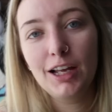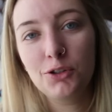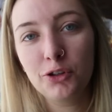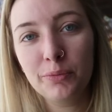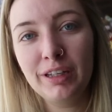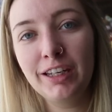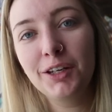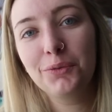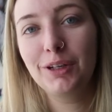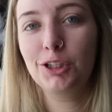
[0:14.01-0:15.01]
Adore
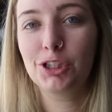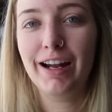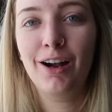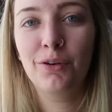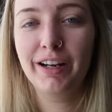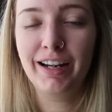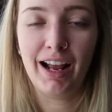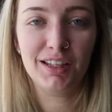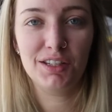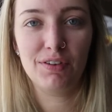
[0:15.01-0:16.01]
Me reached out and
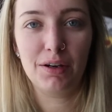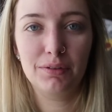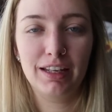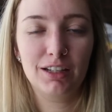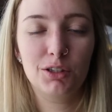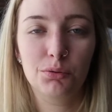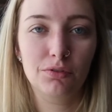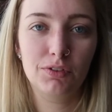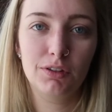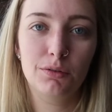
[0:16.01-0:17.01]
asked if I would like to
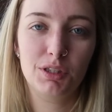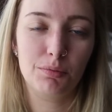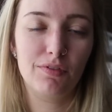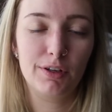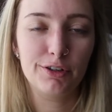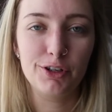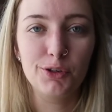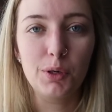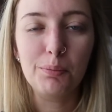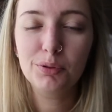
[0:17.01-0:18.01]
review some of their
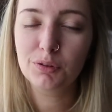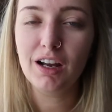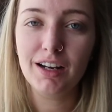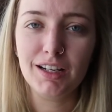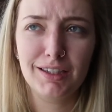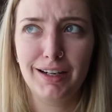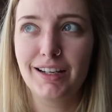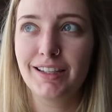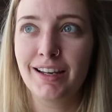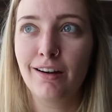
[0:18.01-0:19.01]
new products, and I
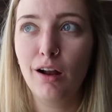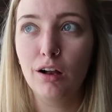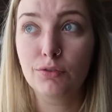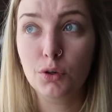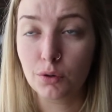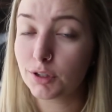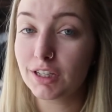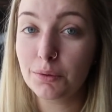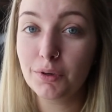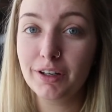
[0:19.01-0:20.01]
said, of course
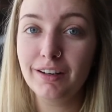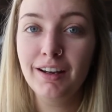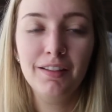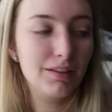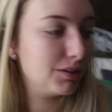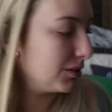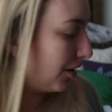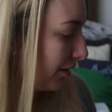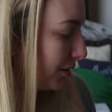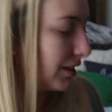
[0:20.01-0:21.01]
I would. This is
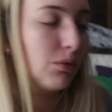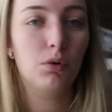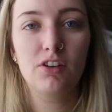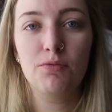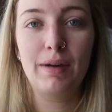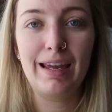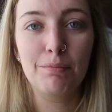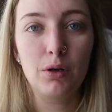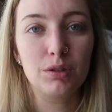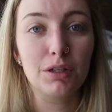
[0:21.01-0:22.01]
honestly one of my
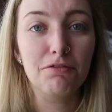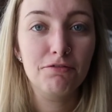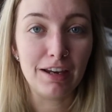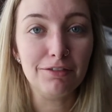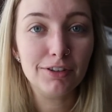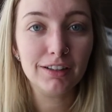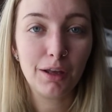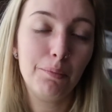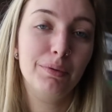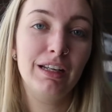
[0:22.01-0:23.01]
most favorite
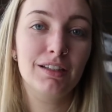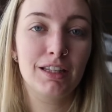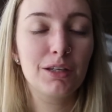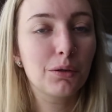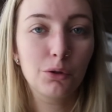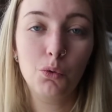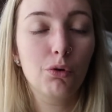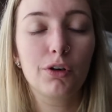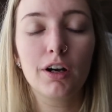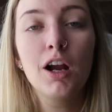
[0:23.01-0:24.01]
companies that you can
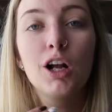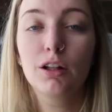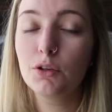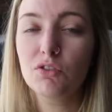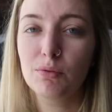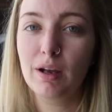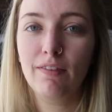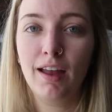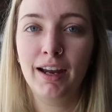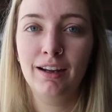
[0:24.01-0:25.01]
order clothes from
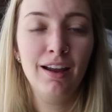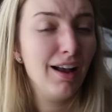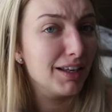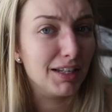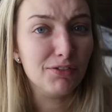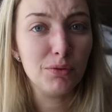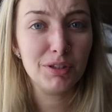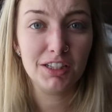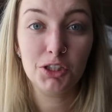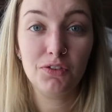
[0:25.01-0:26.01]
online, aside from
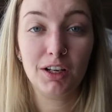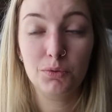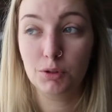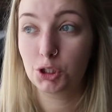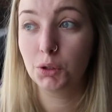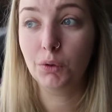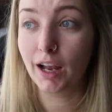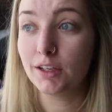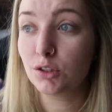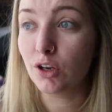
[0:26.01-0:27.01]
Stitch Fix, which you
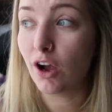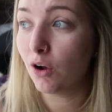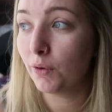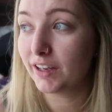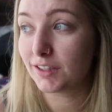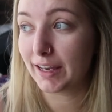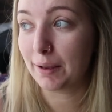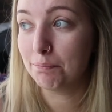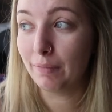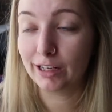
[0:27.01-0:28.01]
guys know is
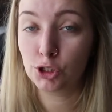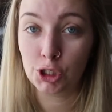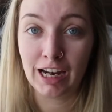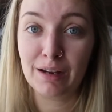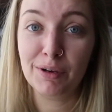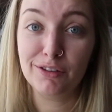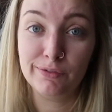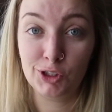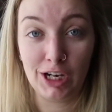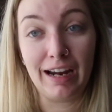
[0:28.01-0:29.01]
like my jam
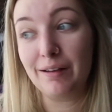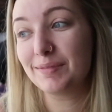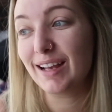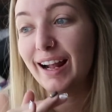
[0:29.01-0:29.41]
of jams.